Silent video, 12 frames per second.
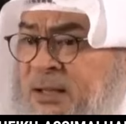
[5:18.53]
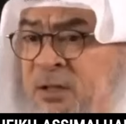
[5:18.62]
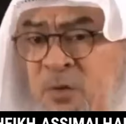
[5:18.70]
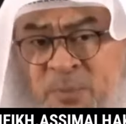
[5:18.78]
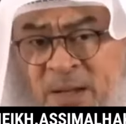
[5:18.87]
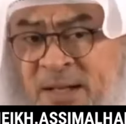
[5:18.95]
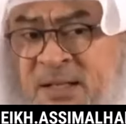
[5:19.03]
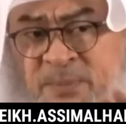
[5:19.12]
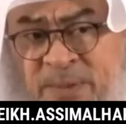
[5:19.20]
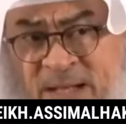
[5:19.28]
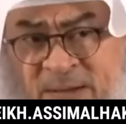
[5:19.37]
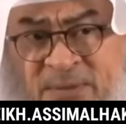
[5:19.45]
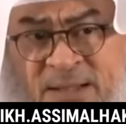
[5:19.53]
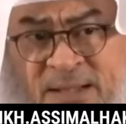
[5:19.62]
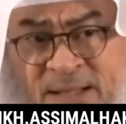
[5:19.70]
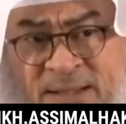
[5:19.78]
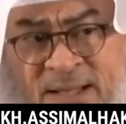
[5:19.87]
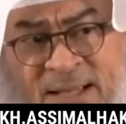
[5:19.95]
And the companions believed
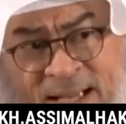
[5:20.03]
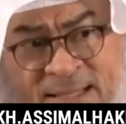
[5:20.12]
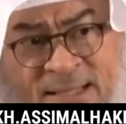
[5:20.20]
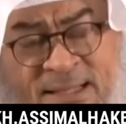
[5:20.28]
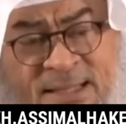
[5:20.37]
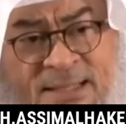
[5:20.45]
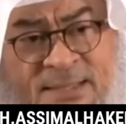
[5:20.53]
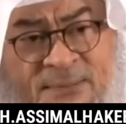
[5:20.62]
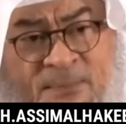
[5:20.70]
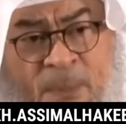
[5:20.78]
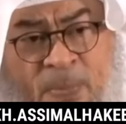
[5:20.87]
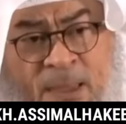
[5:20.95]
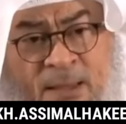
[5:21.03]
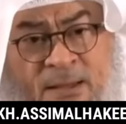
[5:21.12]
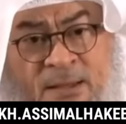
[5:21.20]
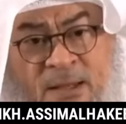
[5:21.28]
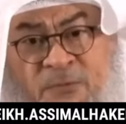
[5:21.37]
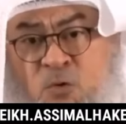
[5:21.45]
it as it is.
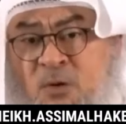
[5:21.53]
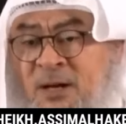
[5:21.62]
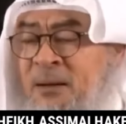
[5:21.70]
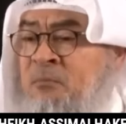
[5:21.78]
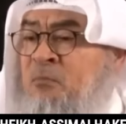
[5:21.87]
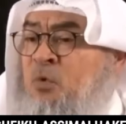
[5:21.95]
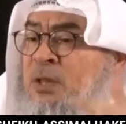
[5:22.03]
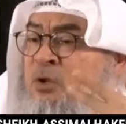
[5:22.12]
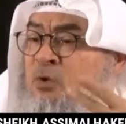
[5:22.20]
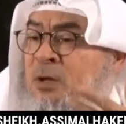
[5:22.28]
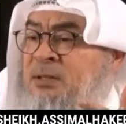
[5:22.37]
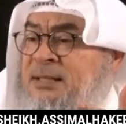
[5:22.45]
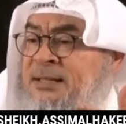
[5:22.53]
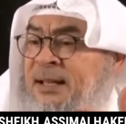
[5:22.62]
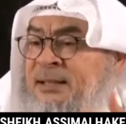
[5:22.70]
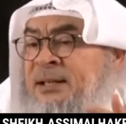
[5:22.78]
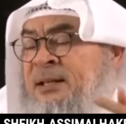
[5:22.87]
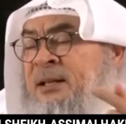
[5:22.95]
If you come with a new
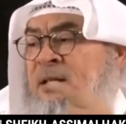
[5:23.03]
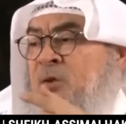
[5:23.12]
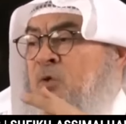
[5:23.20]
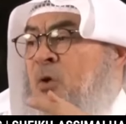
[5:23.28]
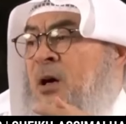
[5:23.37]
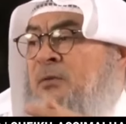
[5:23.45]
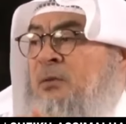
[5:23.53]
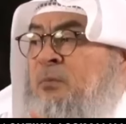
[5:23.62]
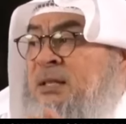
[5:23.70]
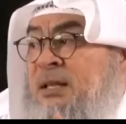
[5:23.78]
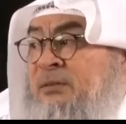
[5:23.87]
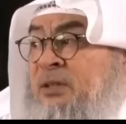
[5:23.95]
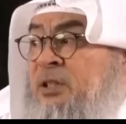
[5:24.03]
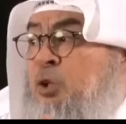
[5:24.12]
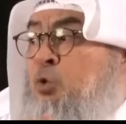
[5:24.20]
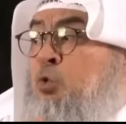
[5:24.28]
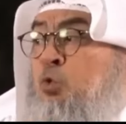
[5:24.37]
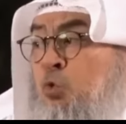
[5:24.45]
understanding, you are from the
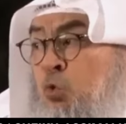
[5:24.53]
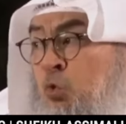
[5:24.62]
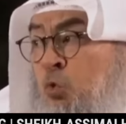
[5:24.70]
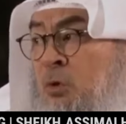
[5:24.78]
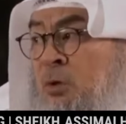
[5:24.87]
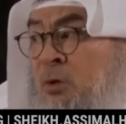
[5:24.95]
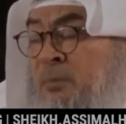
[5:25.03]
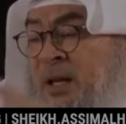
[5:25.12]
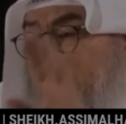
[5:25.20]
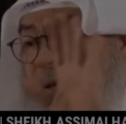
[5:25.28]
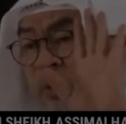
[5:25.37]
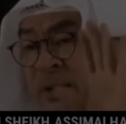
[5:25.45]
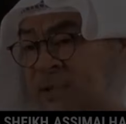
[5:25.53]
72. May Allah